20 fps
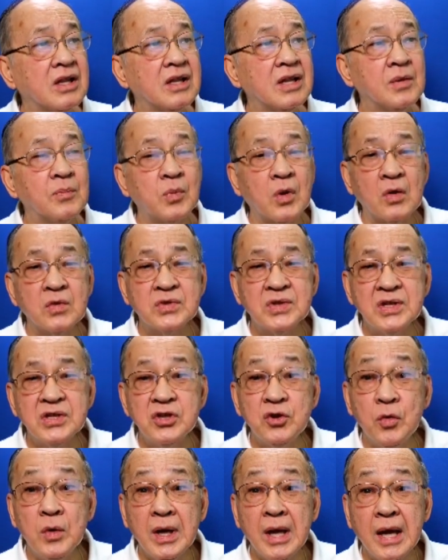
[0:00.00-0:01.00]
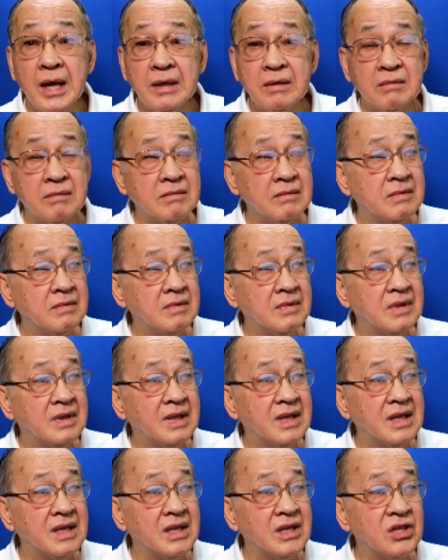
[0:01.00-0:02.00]
the proceeds you will get
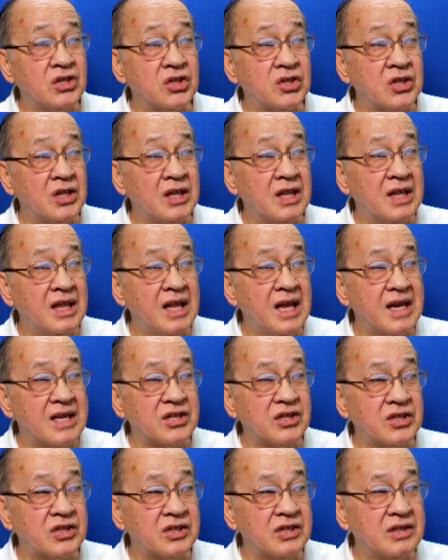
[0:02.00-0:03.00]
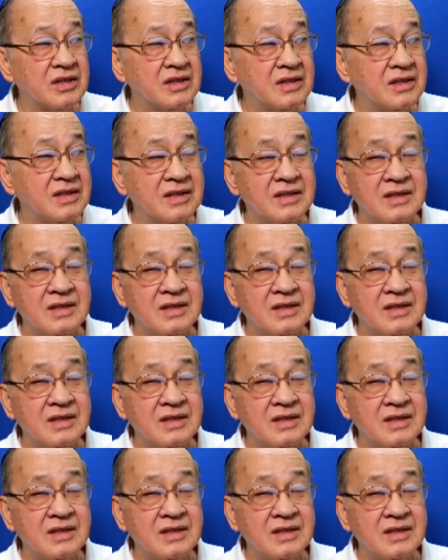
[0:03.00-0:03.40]
is less